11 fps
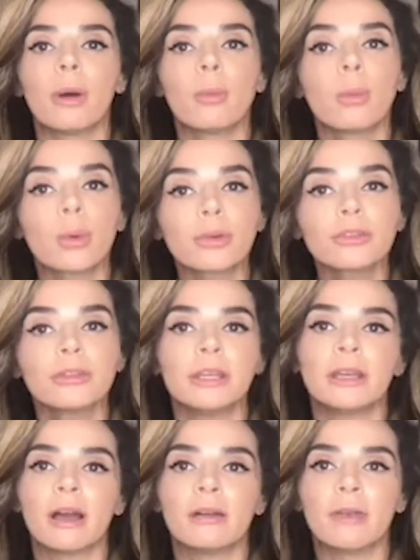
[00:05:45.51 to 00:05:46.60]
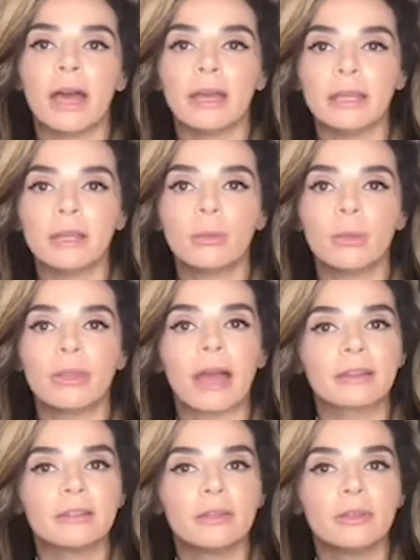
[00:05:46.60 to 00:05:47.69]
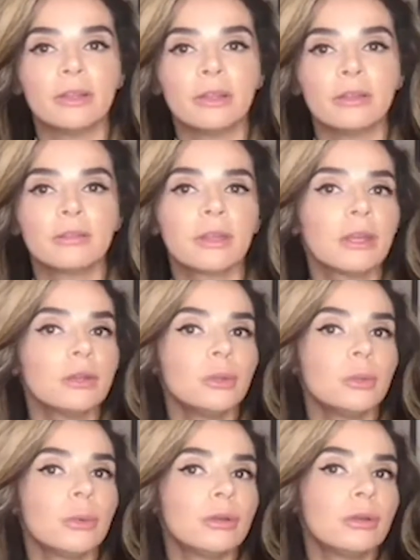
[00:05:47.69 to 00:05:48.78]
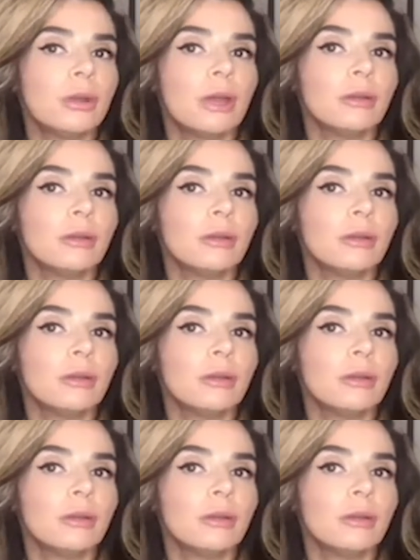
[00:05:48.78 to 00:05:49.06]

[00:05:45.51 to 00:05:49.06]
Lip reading: a worsening of headache with activities you would